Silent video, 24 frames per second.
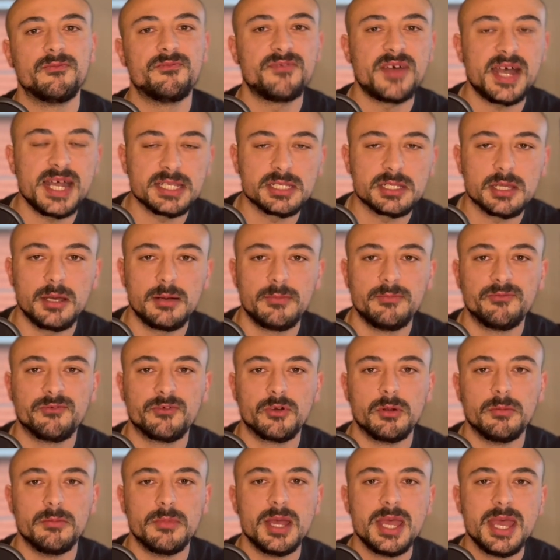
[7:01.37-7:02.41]
fats come from,
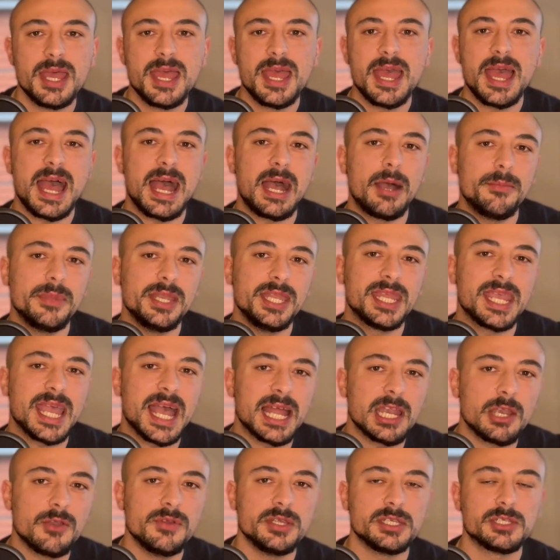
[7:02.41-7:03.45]
how many
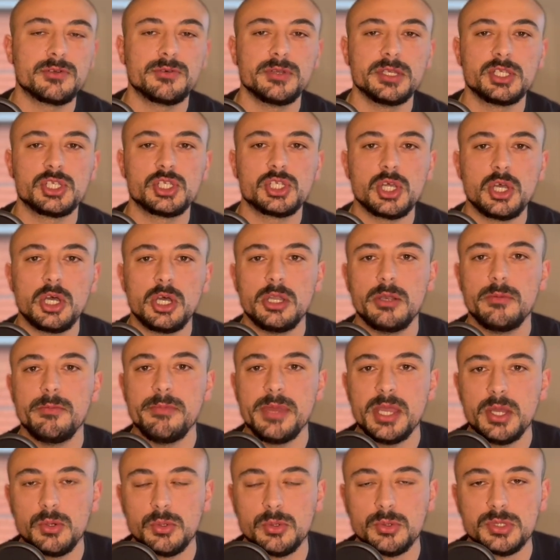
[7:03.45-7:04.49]
calories are in certain
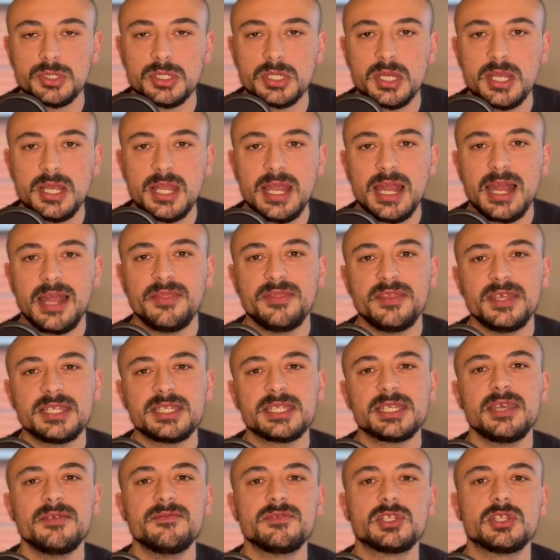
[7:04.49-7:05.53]
meals. And this
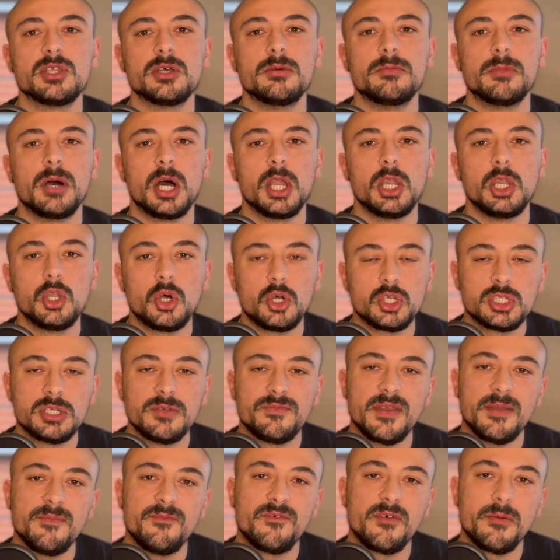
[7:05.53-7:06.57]
gives them a lot of
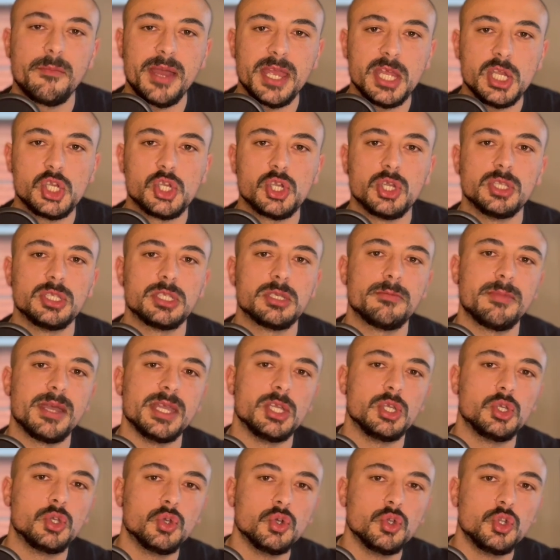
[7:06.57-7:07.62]
information to make
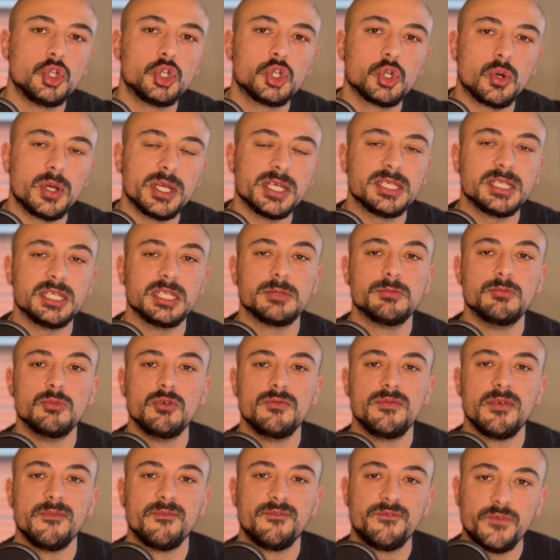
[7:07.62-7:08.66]
good choices
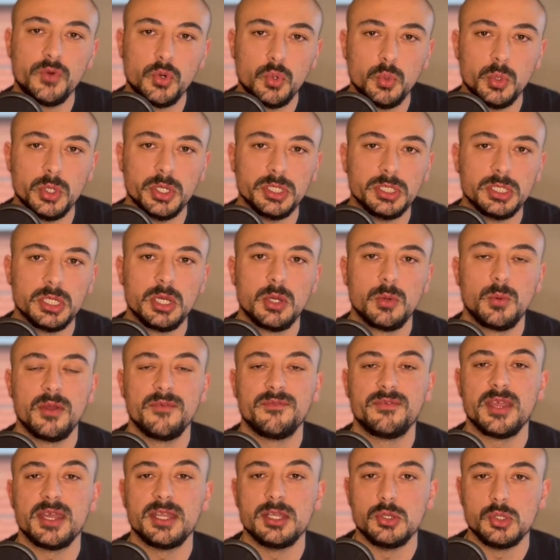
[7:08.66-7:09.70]
moving forward with
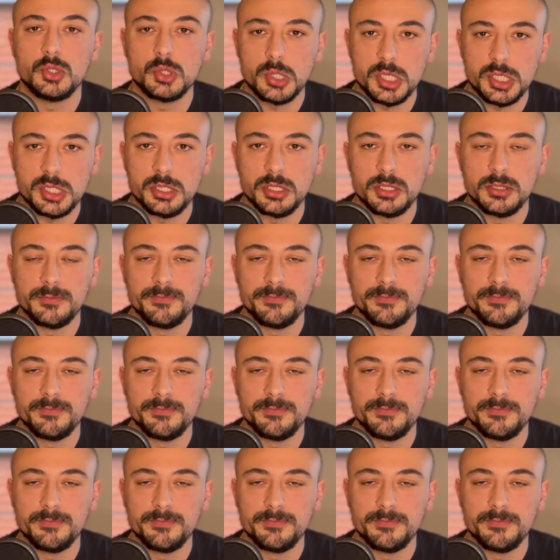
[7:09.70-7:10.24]
their nutrition.